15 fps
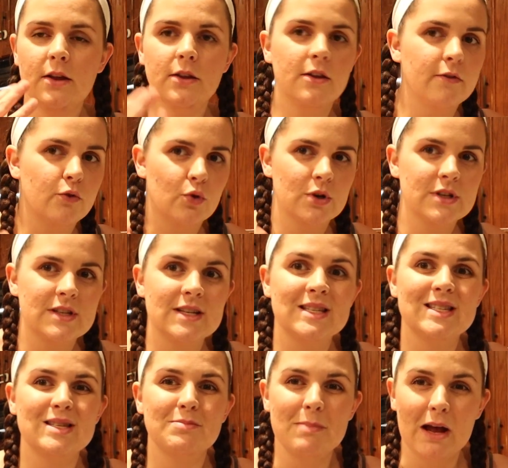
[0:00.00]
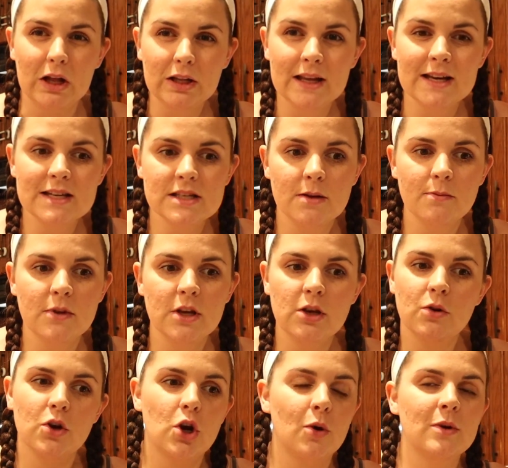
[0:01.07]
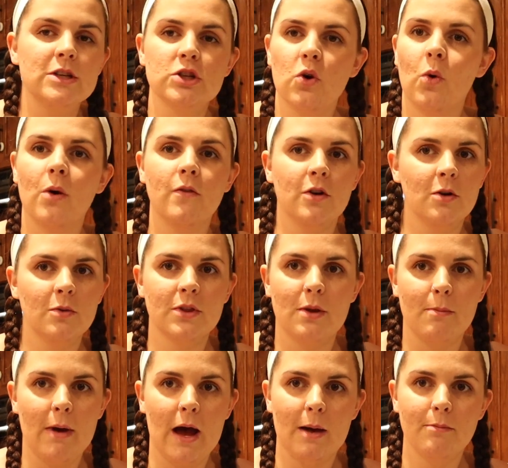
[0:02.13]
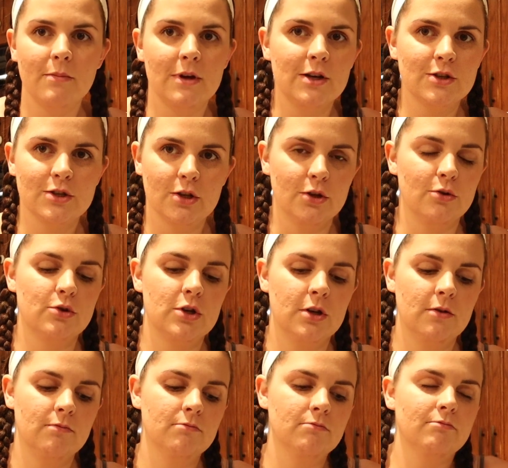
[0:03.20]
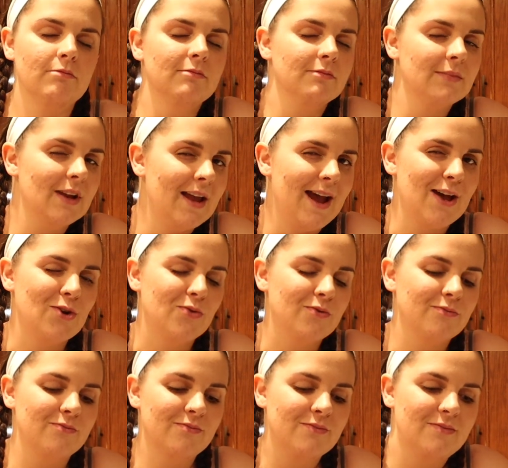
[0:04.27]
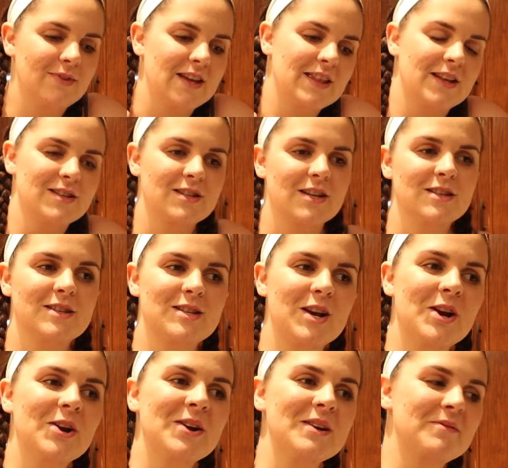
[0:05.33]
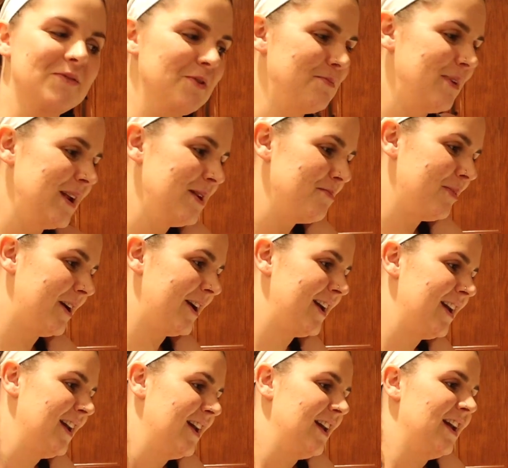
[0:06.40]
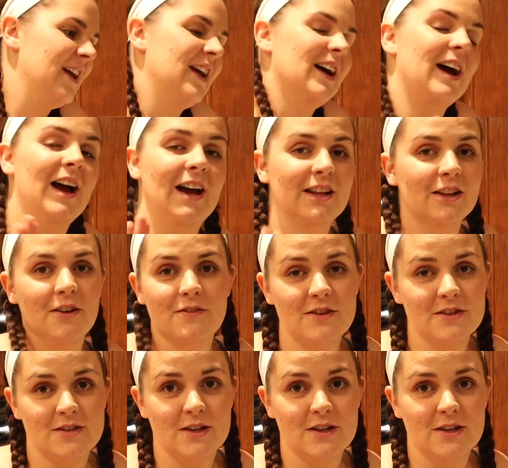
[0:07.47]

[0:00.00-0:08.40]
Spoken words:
the floors to smell like something, you could always go over it with a mop and a solution. I don't think that's necessary for me, but I love this